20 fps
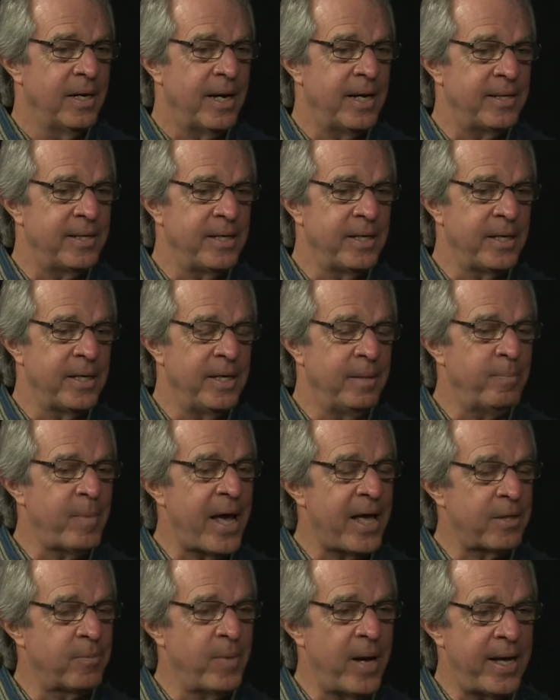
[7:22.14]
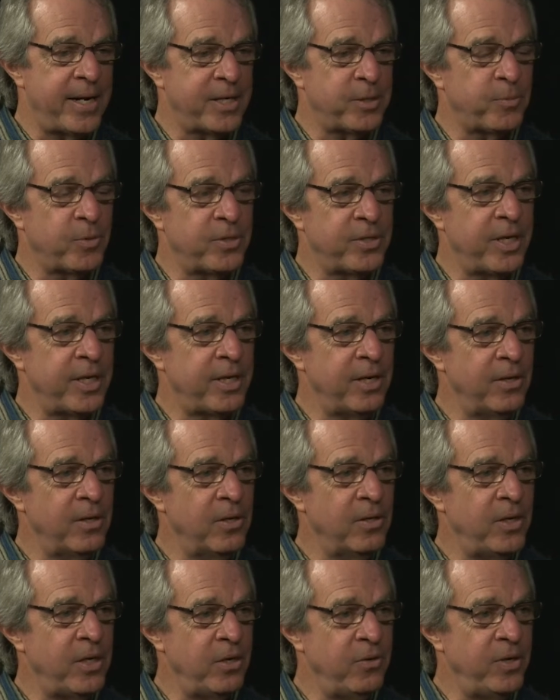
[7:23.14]
I think in mathematics
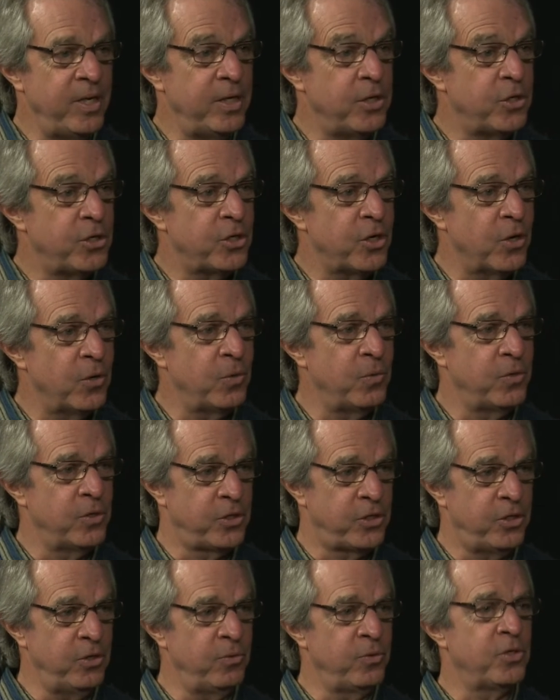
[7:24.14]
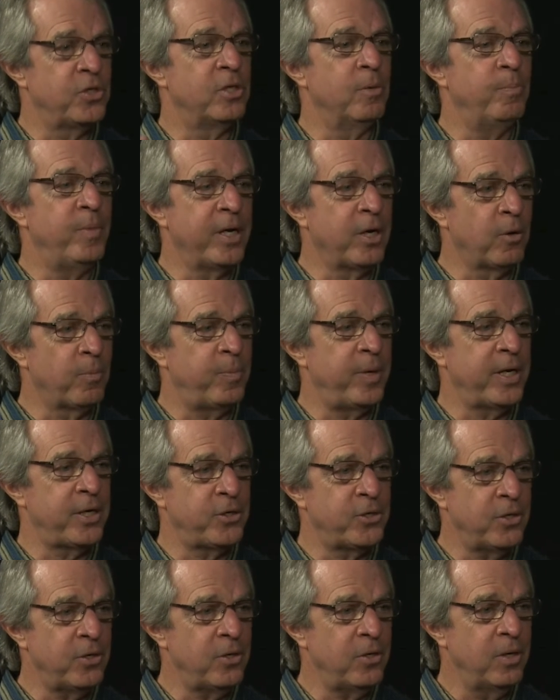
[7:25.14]
particularly, you need to show the students the bigger
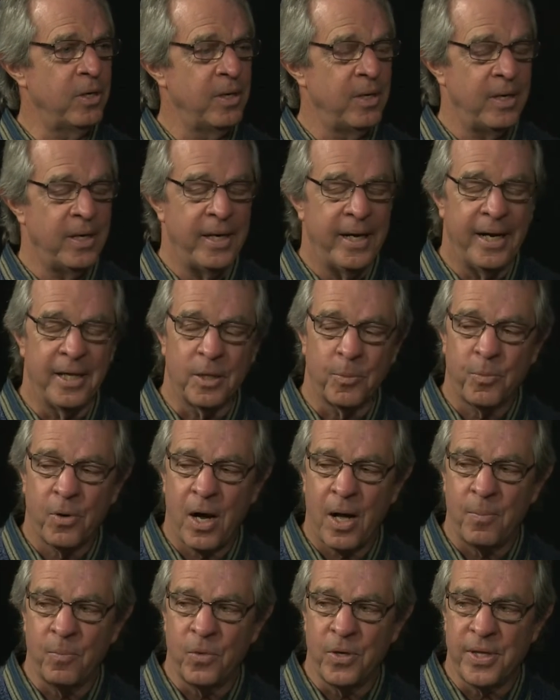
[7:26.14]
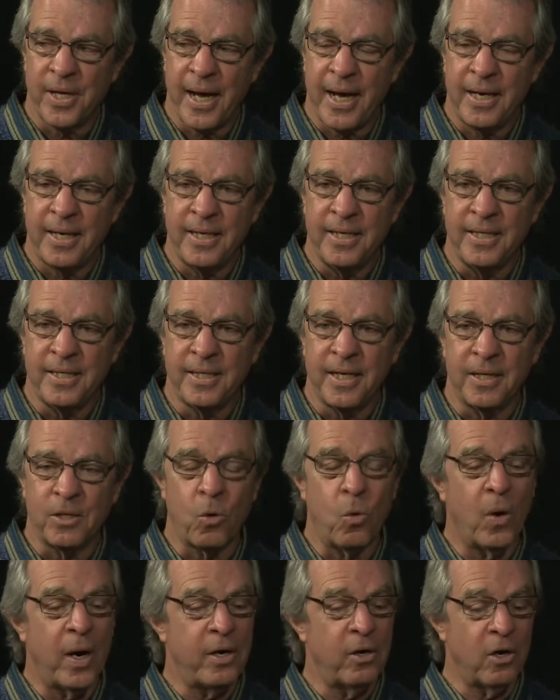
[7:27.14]
picture. And the problem with that is
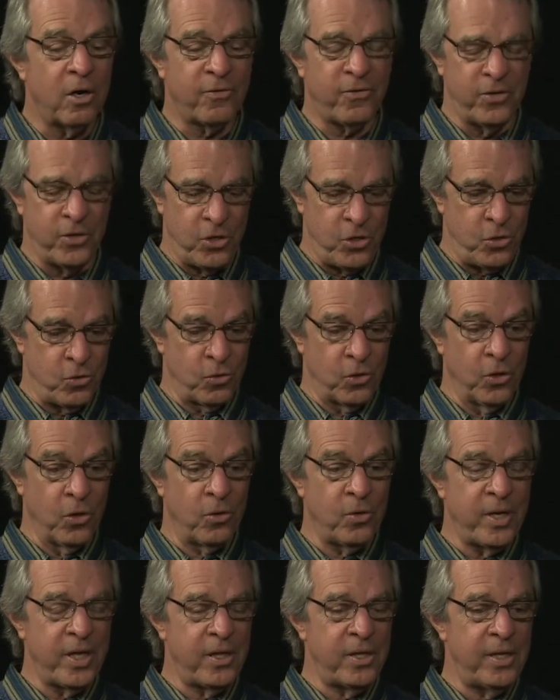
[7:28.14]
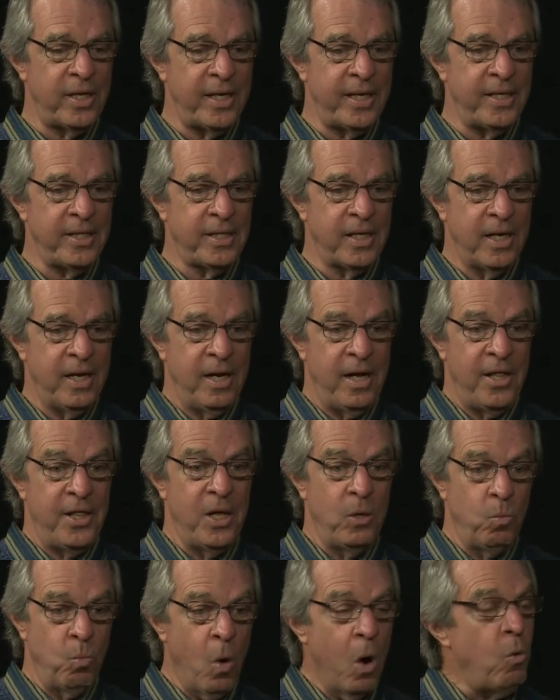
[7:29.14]
that quite often you're learning things
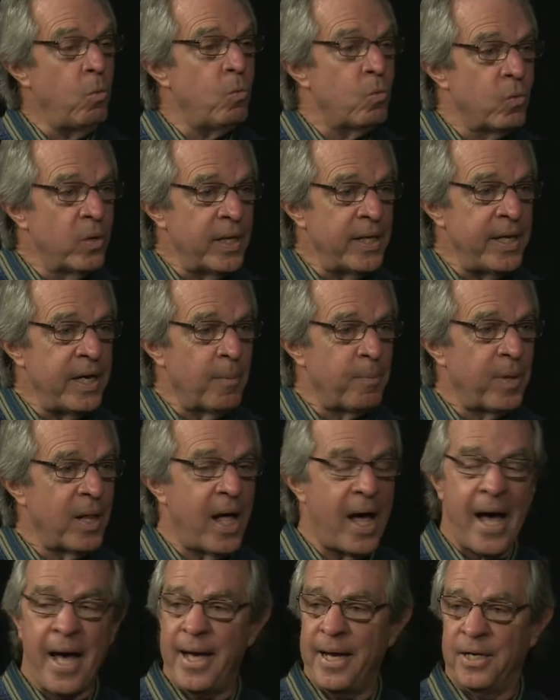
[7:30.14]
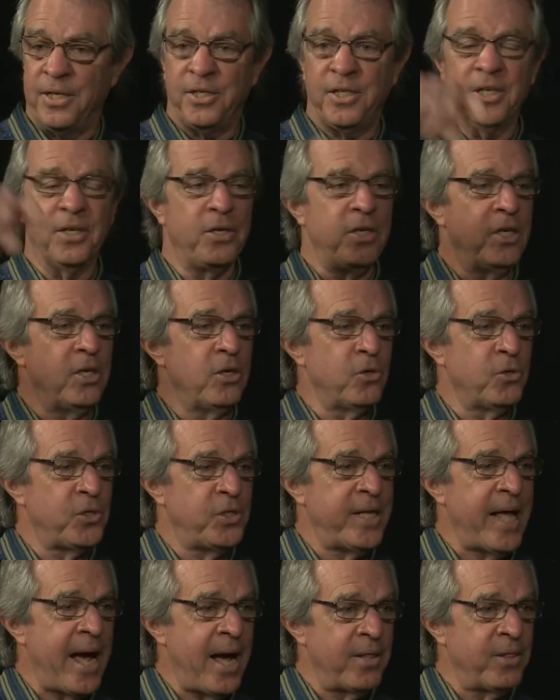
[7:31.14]
that won't really apply until
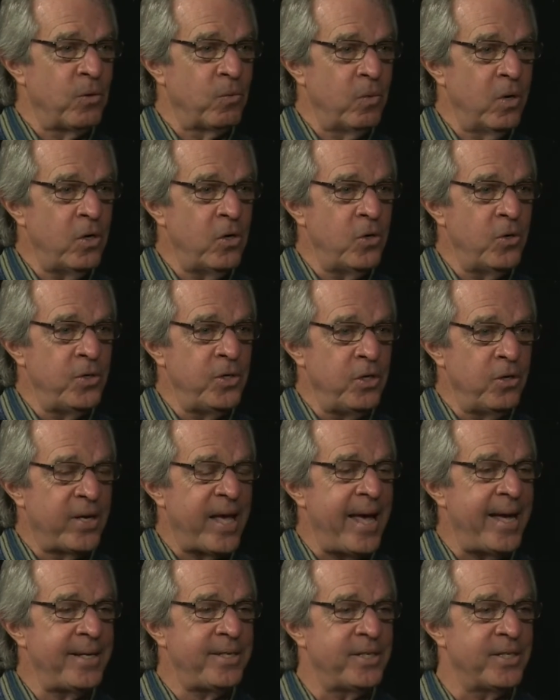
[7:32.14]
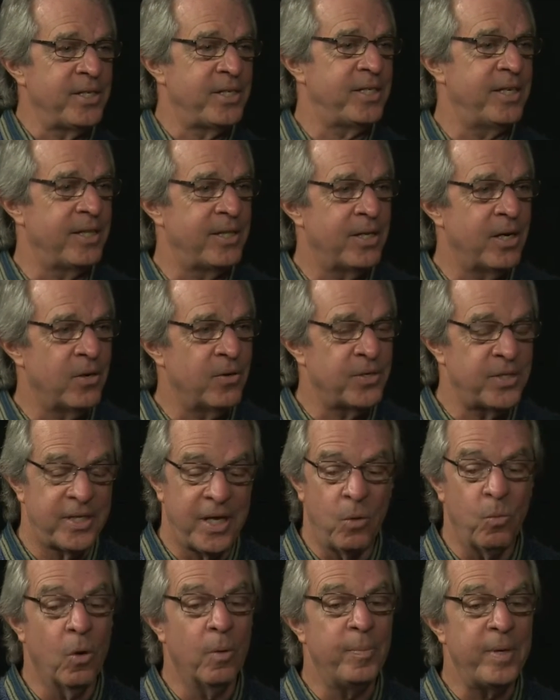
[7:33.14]
years down the road, and you can't just sit there and
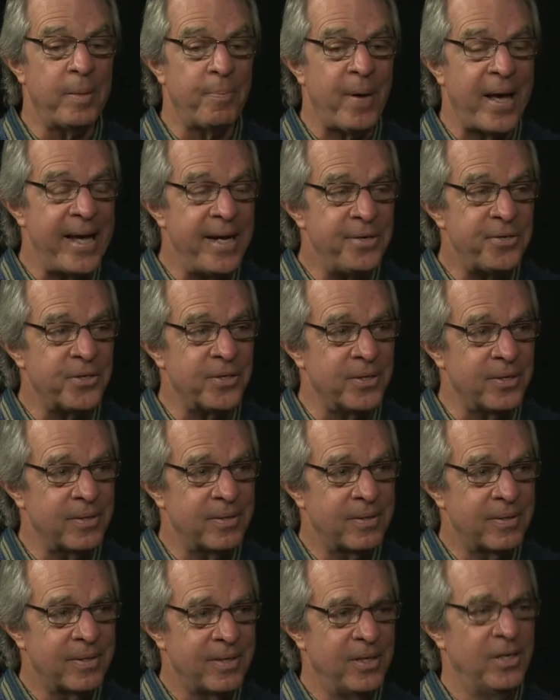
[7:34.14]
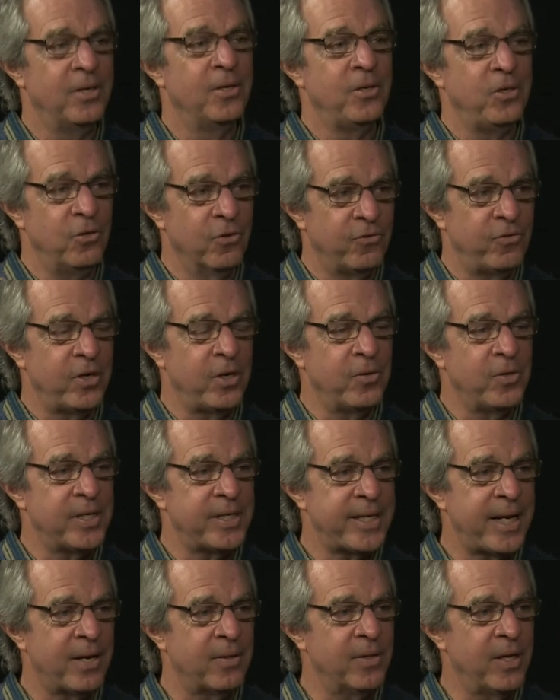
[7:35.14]
say, well, be patient. You'll figure
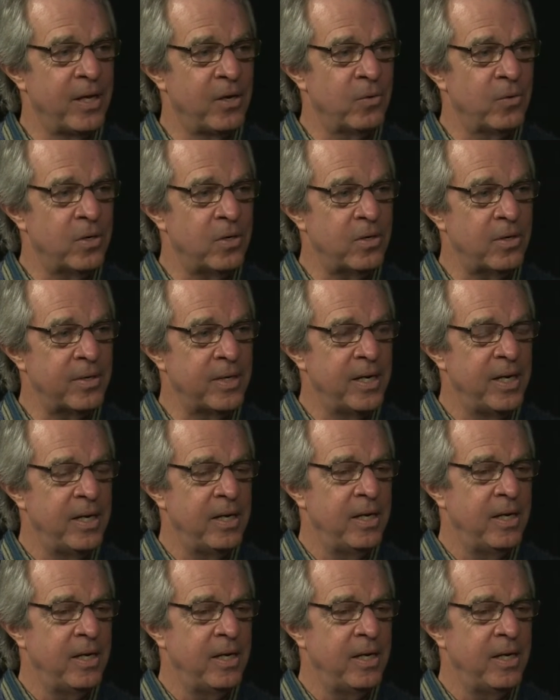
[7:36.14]
this out later on.